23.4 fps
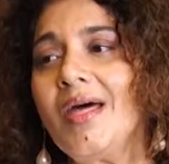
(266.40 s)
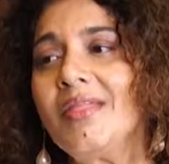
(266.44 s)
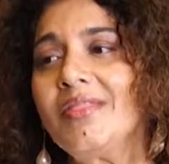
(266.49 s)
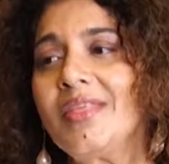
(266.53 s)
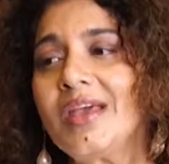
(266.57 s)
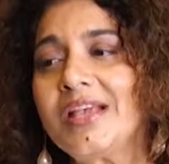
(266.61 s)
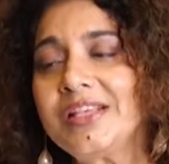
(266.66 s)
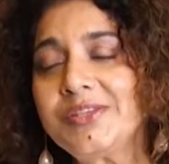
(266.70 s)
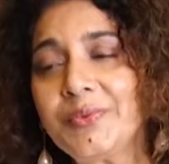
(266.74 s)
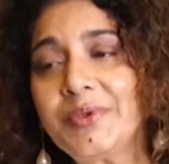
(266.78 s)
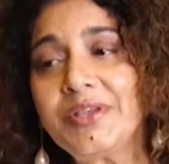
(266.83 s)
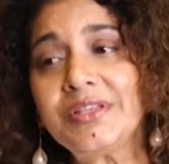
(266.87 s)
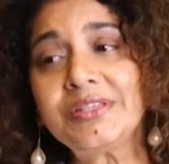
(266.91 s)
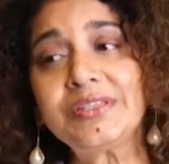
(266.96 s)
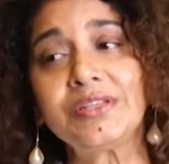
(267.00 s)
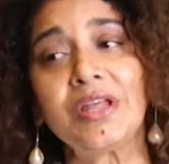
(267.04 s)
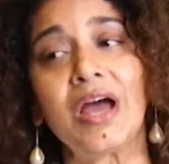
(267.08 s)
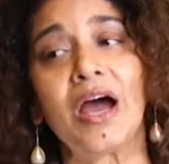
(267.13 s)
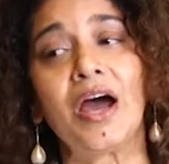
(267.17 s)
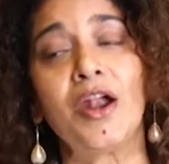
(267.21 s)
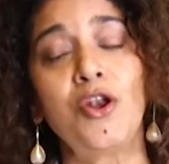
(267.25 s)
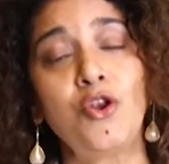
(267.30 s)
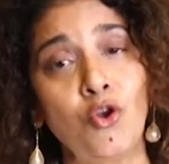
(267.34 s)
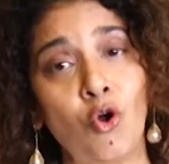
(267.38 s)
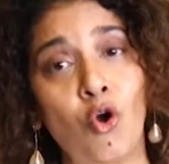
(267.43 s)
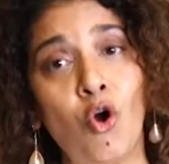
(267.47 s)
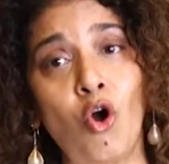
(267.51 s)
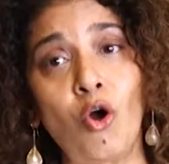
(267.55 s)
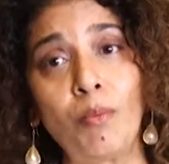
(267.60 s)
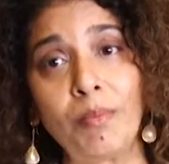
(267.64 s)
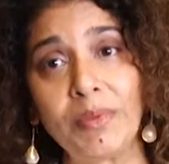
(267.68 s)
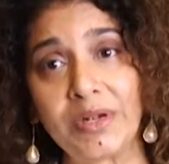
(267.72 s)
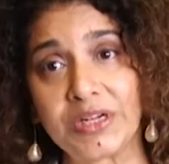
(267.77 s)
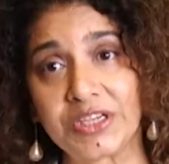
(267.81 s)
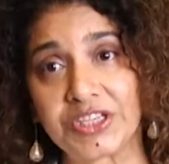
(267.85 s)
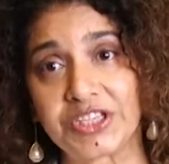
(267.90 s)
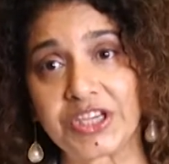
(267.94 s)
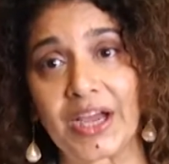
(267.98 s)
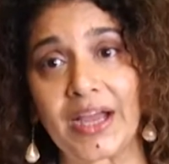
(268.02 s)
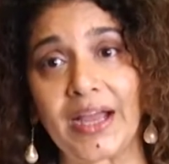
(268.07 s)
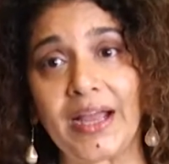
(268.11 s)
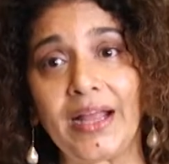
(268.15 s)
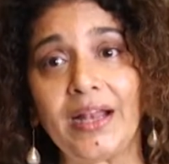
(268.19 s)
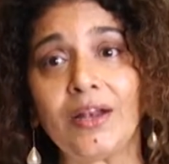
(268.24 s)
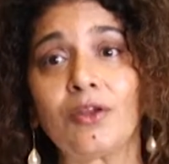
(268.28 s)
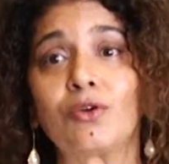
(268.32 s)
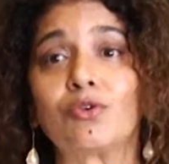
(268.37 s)
That's because a normal
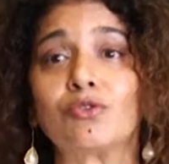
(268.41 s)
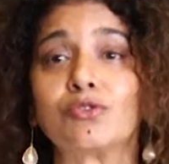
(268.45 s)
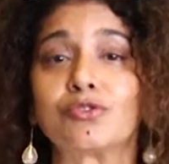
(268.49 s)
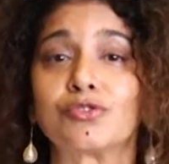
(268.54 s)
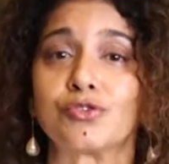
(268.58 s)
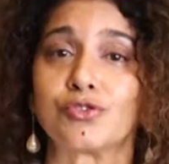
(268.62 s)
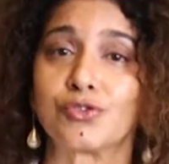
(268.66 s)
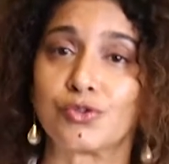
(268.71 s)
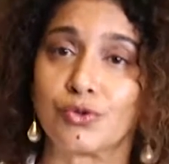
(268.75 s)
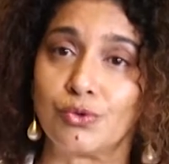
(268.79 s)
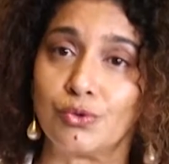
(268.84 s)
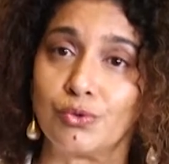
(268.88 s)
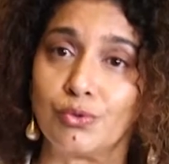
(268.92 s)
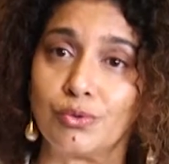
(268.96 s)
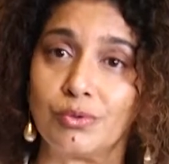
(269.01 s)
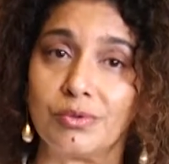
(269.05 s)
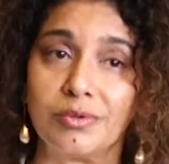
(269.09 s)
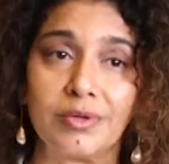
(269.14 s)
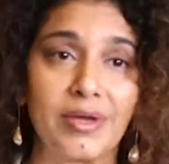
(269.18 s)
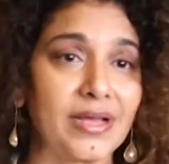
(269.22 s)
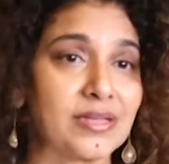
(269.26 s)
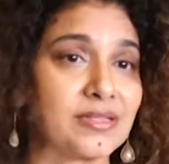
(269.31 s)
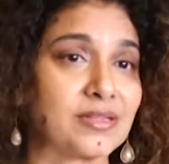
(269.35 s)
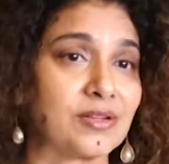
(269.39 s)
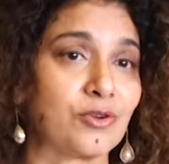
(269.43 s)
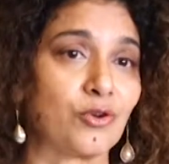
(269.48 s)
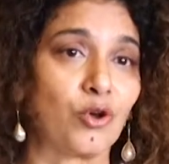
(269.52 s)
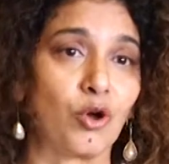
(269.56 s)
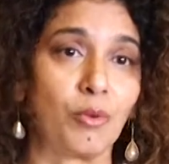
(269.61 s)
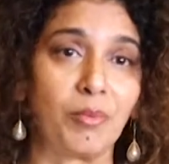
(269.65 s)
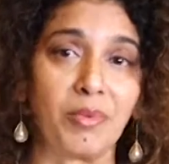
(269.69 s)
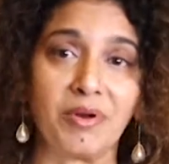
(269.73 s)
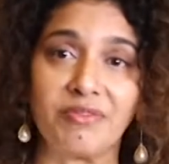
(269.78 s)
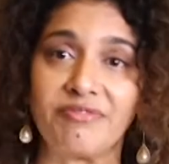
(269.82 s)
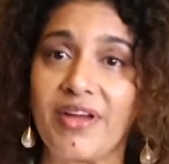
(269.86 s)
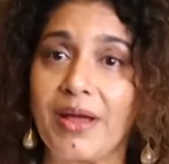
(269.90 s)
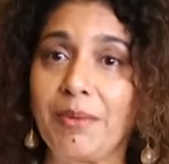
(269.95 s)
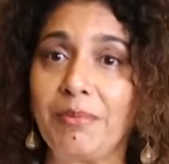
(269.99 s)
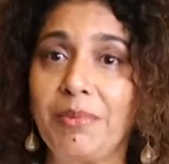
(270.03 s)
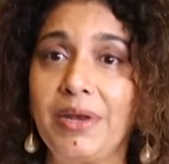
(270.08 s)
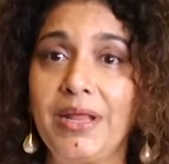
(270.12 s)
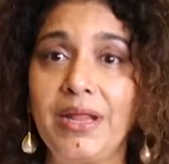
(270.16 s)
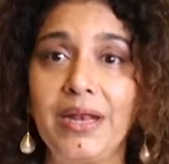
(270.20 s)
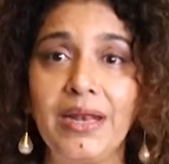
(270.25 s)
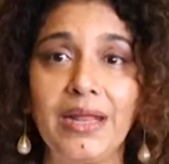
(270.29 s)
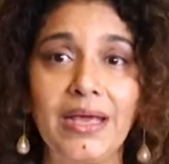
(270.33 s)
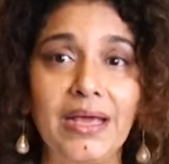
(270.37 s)
child goes to school, has a normal
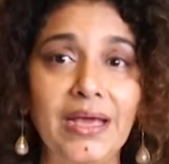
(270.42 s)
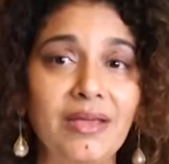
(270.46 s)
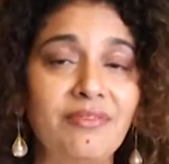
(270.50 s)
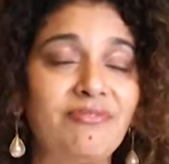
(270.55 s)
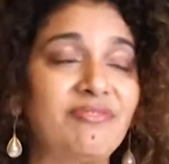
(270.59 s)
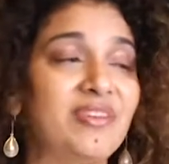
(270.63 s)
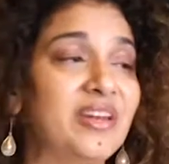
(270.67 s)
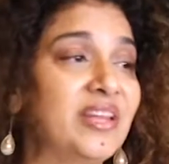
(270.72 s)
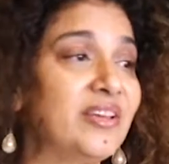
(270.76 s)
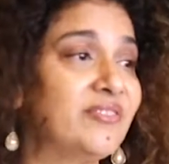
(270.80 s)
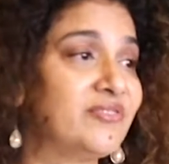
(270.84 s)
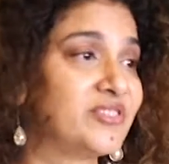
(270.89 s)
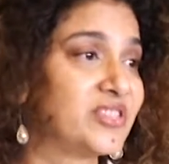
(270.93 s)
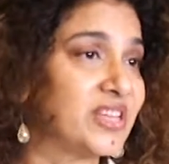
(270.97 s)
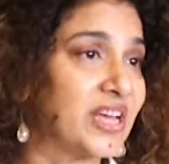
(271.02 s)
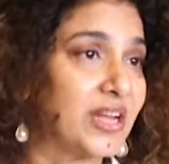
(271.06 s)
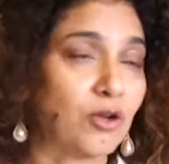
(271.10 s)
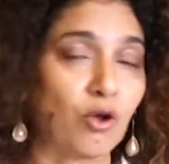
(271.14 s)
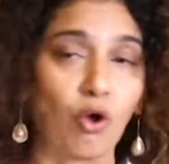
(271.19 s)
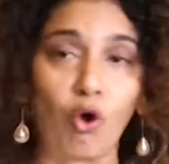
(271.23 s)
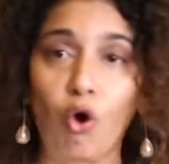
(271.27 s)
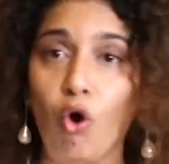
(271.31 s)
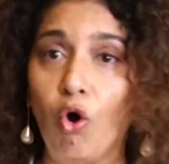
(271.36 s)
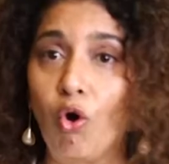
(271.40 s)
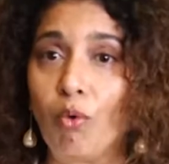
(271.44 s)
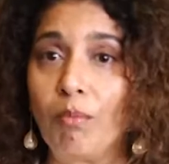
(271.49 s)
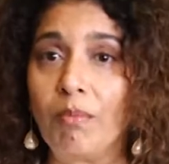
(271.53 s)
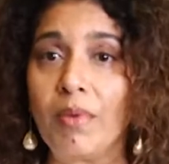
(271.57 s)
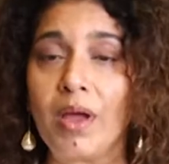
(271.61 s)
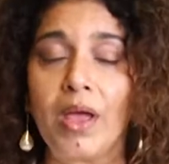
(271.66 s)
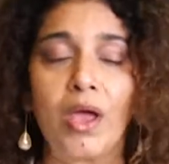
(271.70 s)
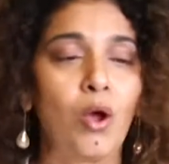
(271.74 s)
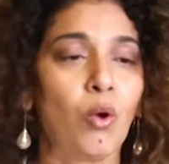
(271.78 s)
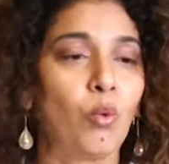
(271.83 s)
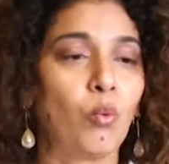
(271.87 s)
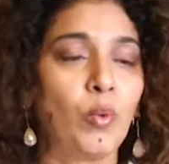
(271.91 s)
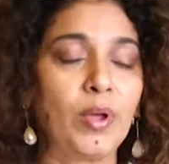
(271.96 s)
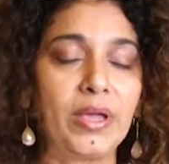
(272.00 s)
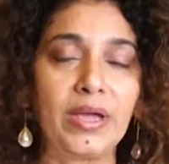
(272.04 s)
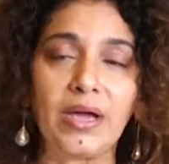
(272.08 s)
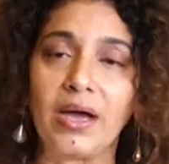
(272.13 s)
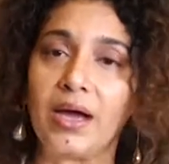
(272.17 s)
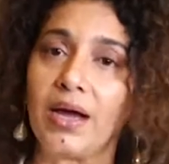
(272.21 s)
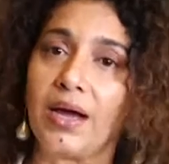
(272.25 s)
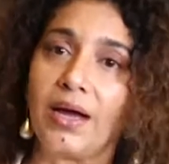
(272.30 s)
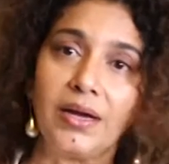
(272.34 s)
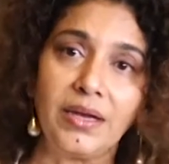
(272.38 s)
family life, lives at home. We
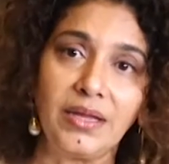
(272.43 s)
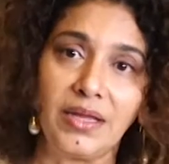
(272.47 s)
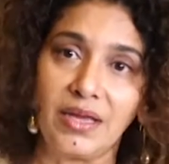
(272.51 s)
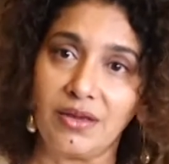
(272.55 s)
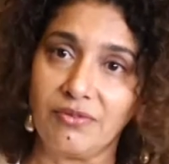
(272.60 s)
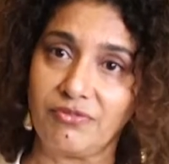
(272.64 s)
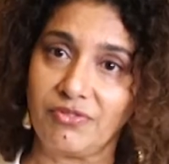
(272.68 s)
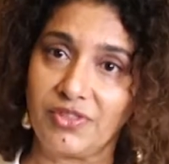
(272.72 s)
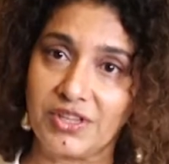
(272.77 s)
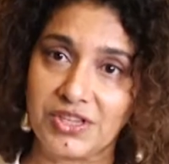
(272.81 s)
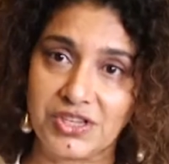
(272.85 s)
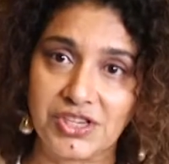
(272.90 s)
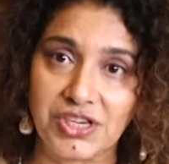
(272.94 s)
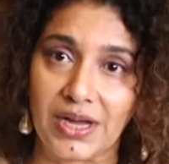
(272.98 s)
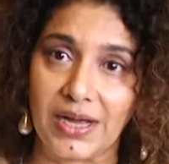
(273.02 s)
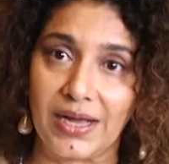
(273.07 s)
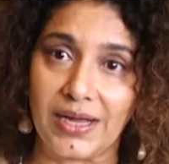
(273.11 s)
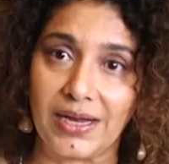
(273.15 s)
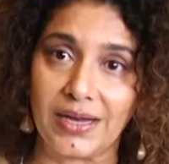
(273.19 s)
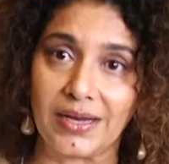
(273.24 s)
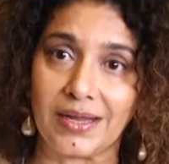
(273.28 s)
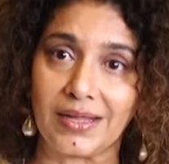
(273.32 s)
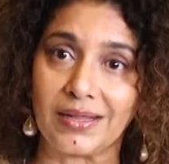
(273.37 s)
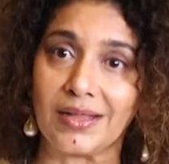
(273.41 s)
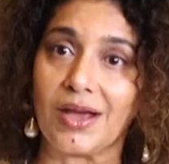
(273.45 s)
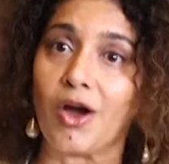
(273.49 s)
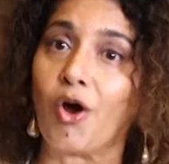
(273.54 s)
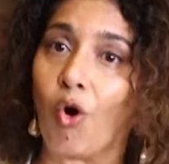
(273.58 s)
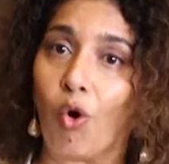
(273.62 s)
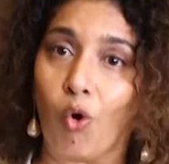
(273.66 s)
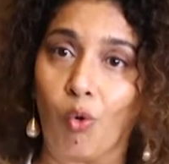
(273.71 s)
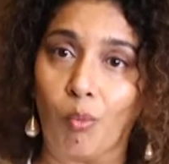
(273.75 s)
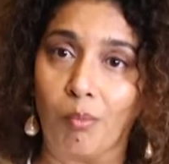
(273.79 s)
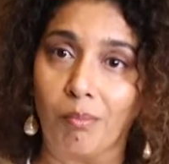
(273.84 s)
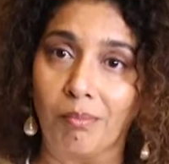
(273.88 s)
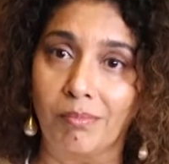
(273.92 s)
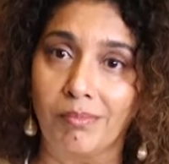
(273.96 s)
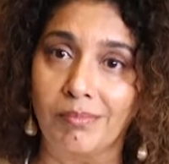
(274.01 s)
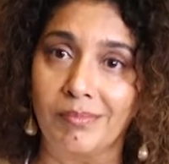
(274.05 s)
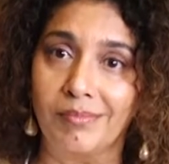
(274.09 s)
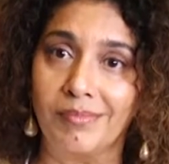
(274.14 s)
can't give the child home.